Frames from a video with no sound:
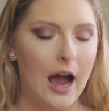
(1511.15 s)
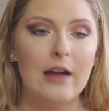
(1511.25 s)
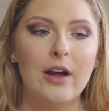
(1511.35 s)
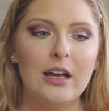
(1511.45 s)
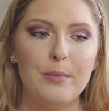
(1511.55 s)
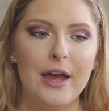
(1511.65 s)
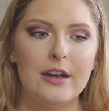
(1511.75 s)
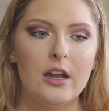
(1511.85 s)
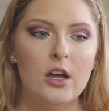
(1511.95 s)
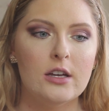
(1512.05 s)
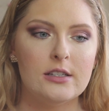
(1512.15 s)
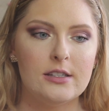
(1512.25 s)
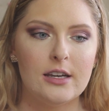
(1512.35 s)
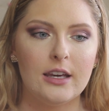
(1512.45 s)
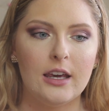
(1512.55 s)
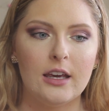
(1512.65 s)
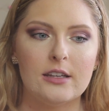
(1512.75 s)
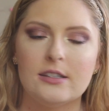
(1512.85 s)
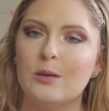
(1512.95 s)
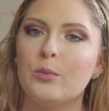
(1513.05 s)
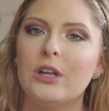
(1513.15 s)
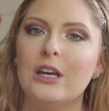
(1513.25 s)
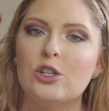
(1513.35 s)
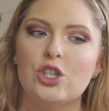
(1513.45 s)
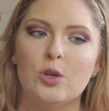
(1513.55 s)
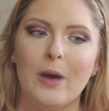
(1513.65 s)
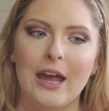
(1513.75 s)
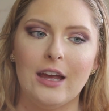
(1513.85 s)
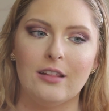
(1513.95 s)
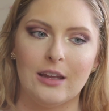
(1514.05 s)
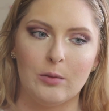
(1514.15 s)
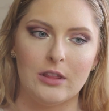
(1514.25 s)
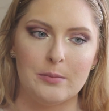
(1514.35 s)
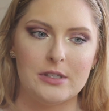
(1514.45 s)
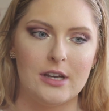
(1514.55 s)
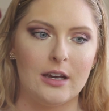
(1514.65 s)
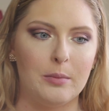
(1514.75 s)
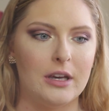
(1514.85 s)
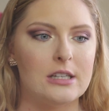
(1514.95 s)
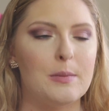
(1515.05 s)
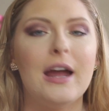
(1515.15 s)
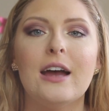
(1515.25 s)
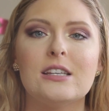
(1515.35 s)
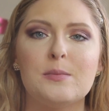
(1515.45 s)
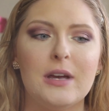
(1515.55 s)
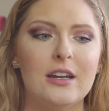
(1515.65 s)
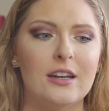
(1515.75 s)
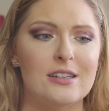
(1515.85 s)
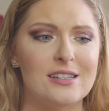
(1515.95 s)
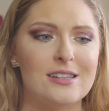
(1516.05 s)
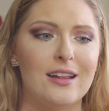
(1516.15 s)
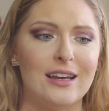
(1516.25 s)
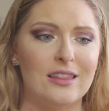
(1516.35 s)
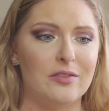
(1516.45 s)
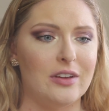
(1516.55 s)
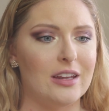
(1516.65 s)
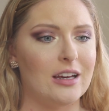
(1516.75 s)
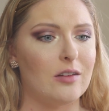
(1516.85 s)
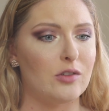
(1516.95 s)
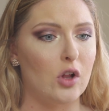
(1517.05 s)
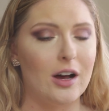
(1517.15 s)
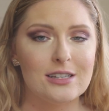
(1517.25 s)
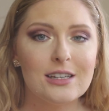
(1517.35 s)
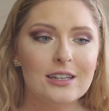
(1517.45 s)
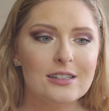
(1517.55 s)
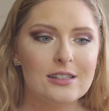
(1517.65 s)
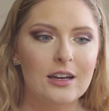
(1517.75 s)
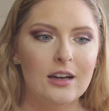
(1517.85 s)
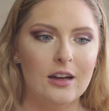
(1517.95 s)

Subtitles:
I recommend sticking simply to a liquid lipstick because my husband does not like the feeling of glosses.